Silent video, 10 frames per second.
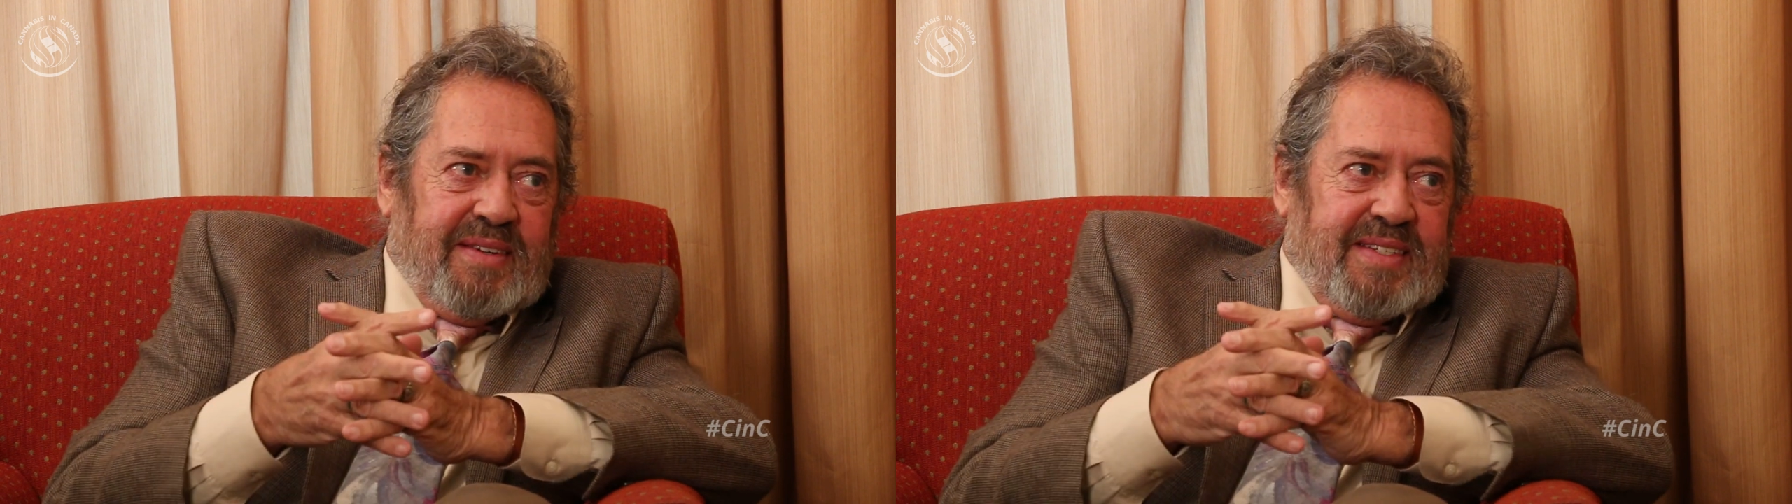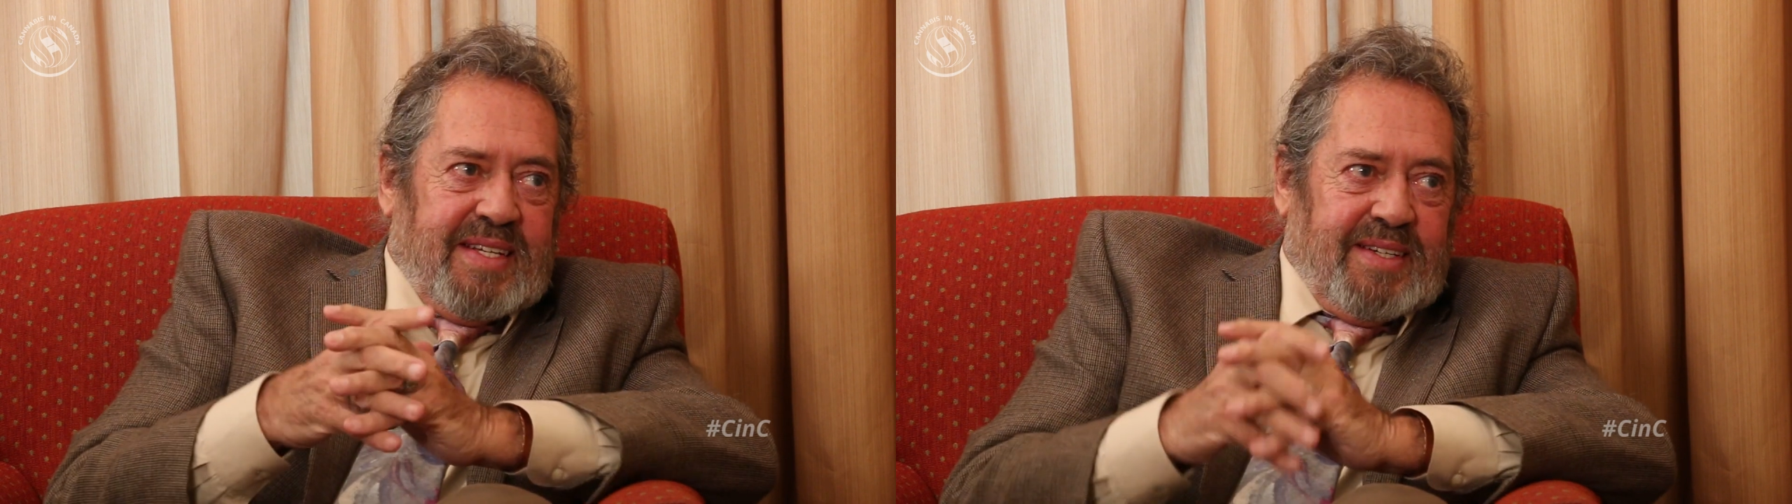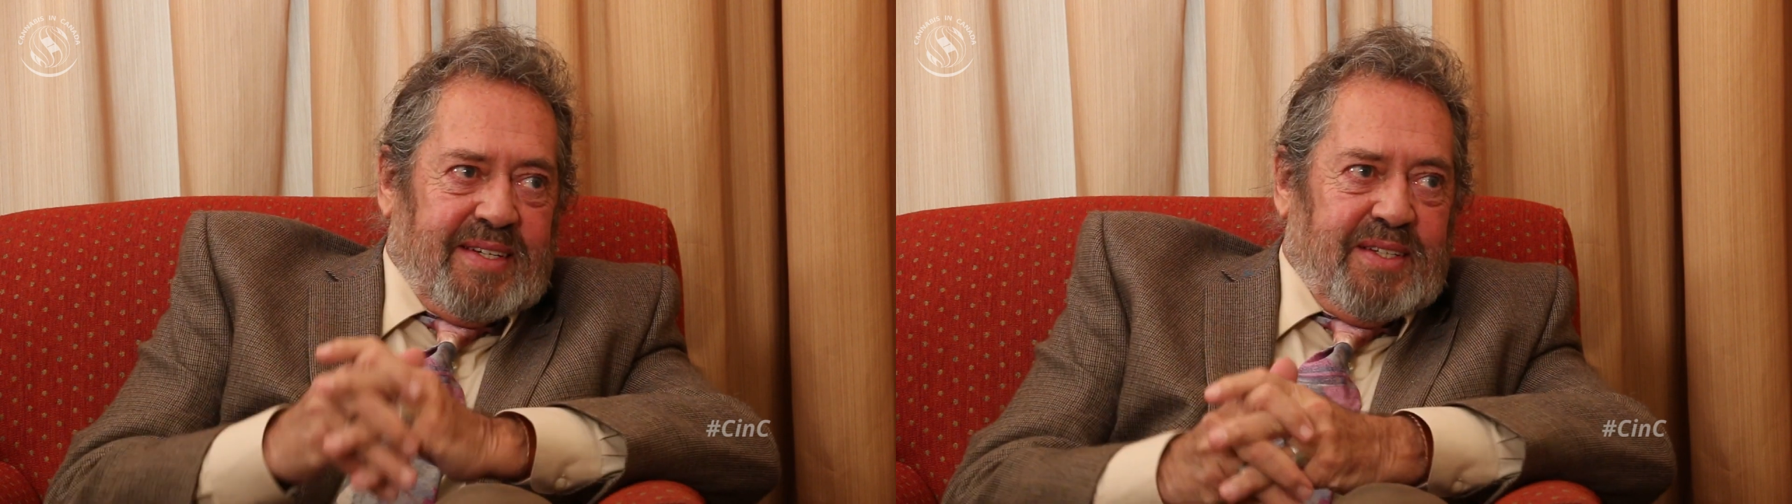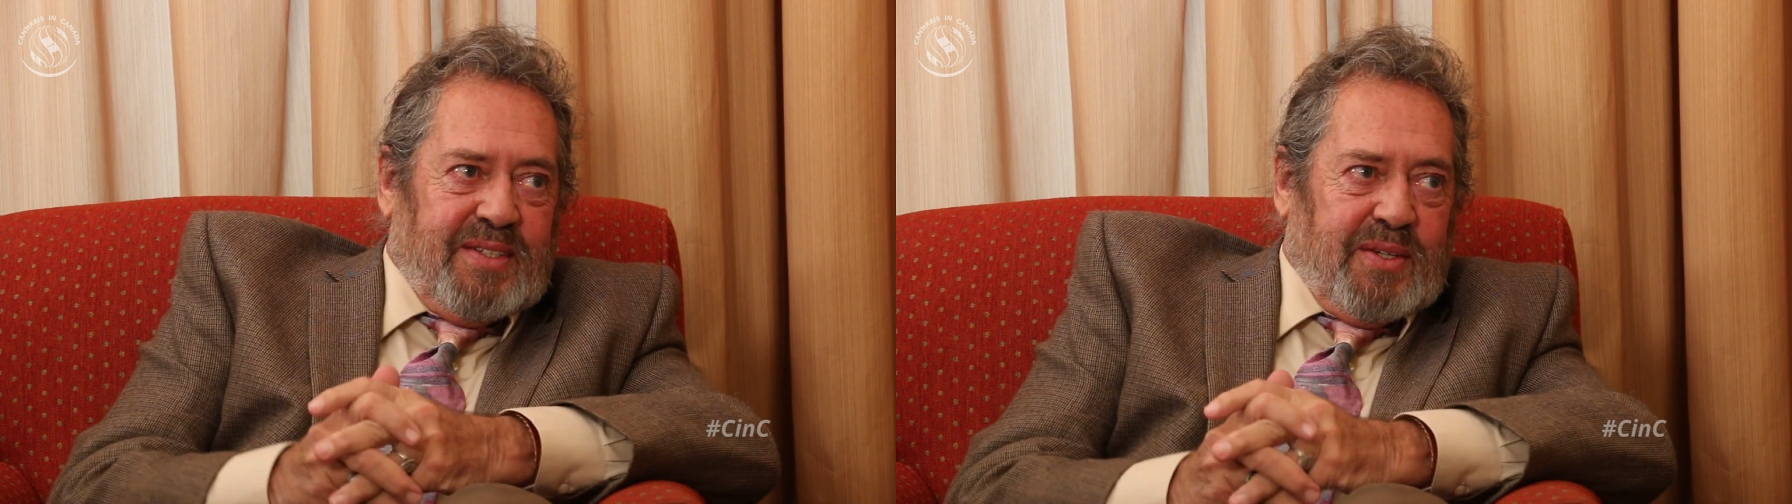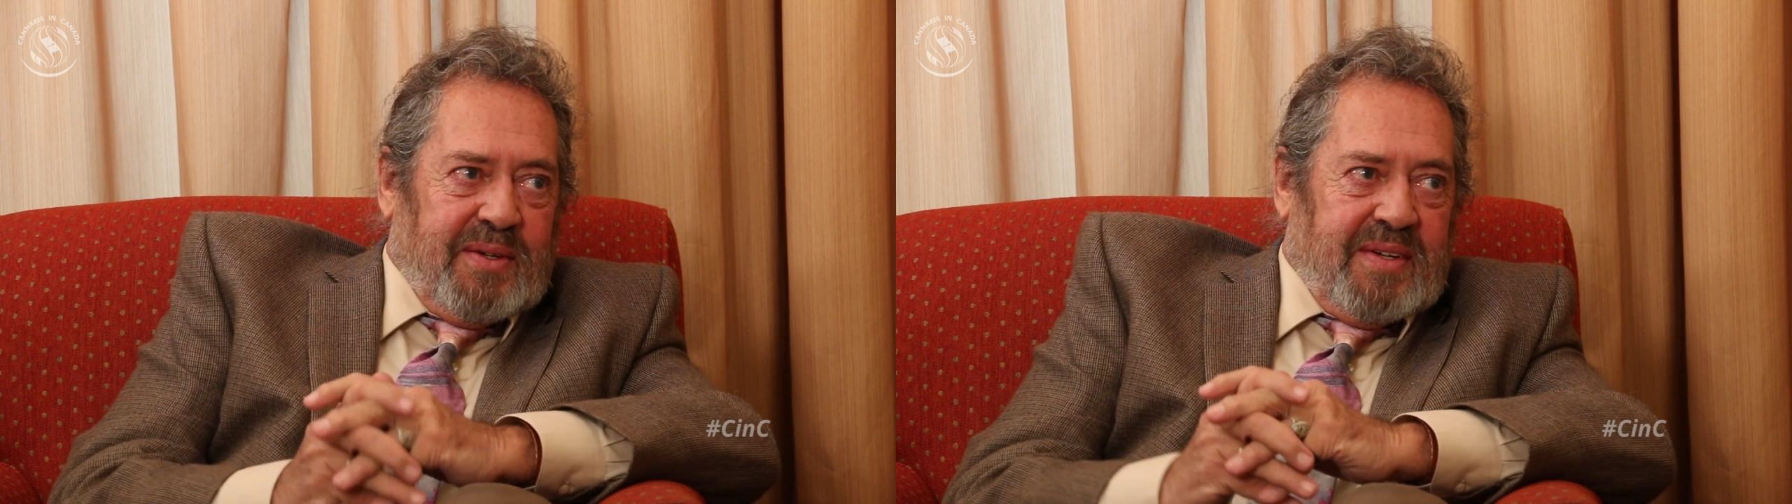is an
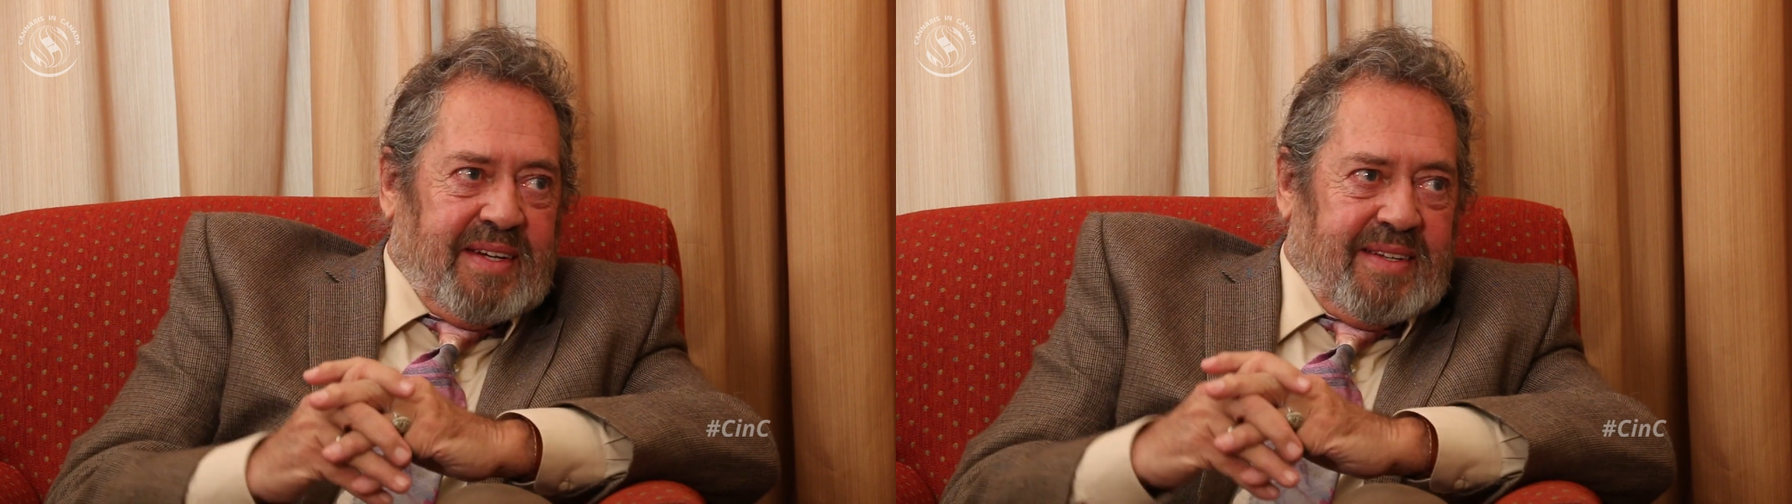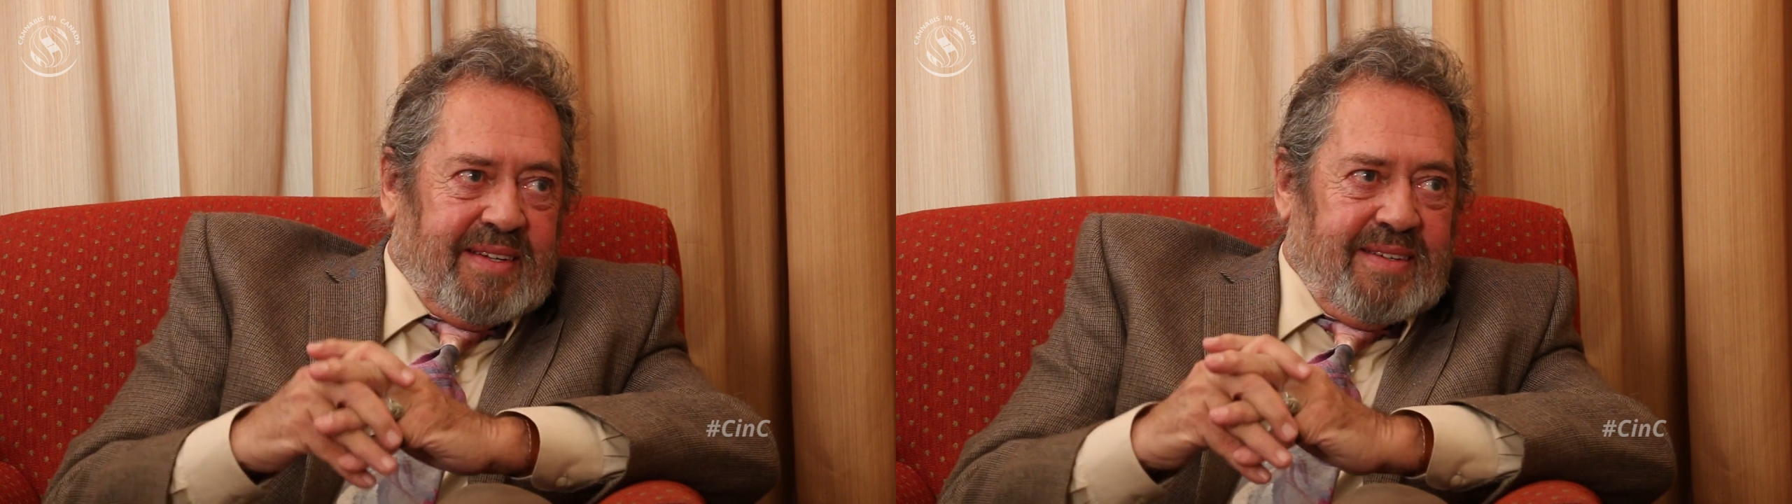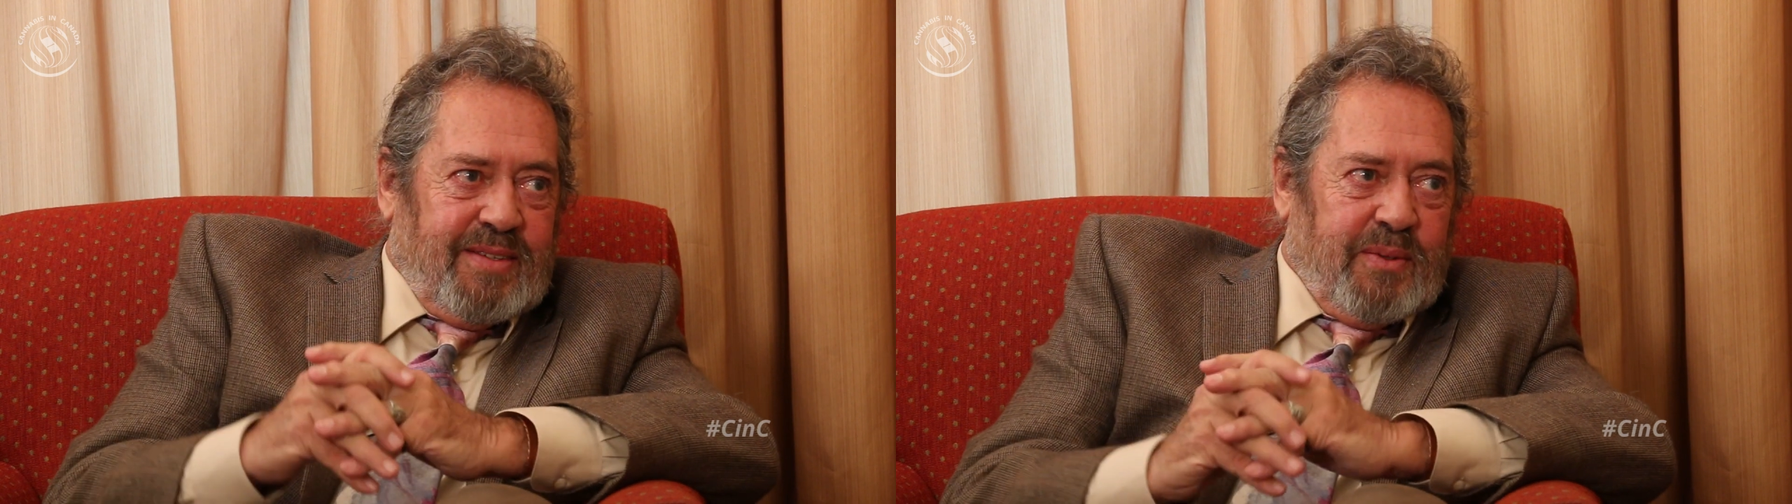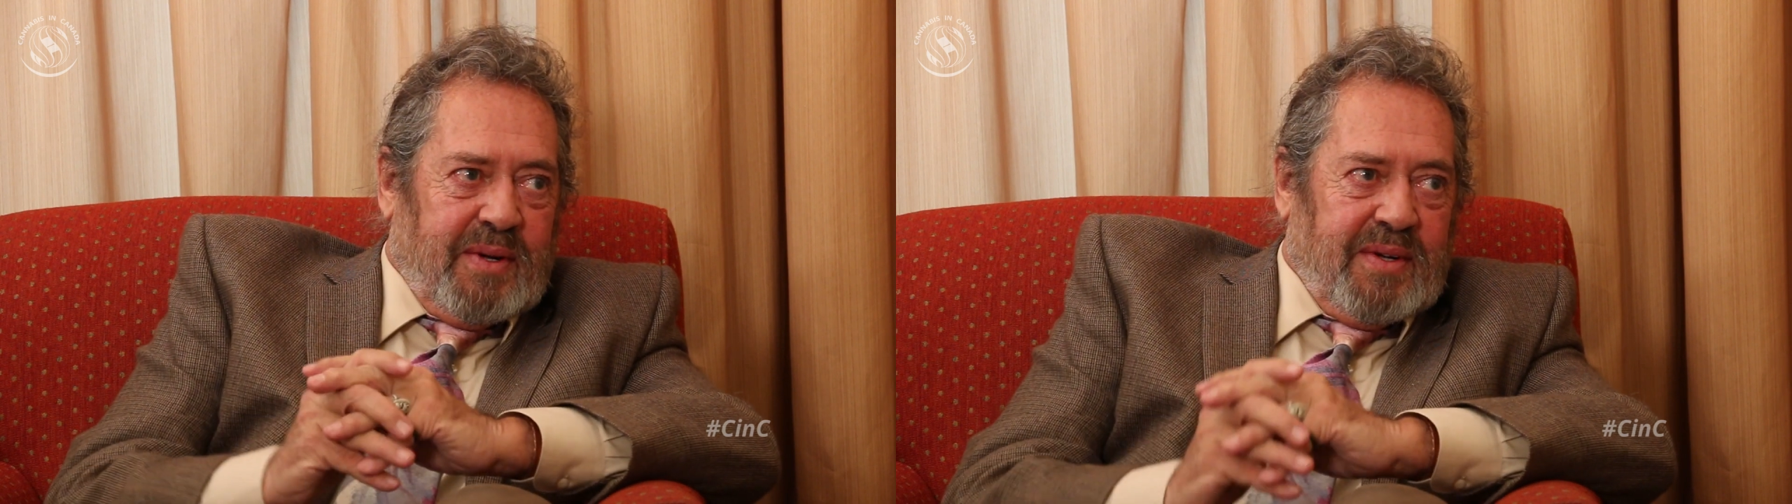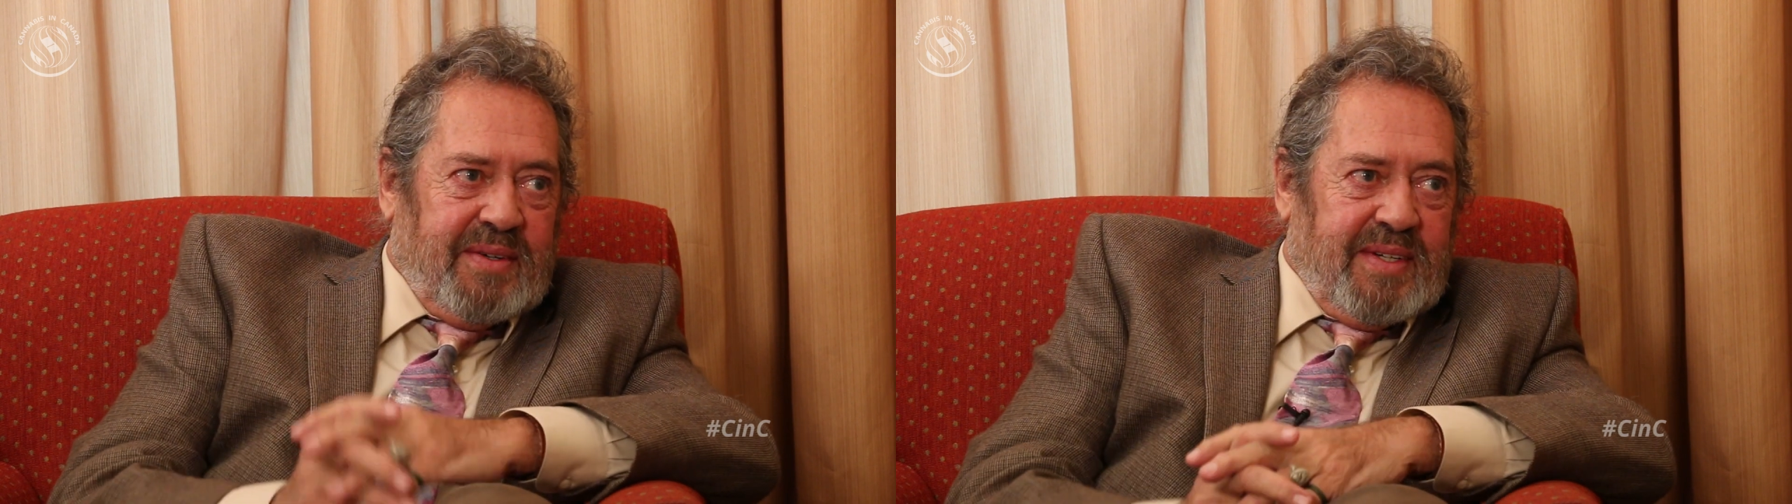attorney in Toronto.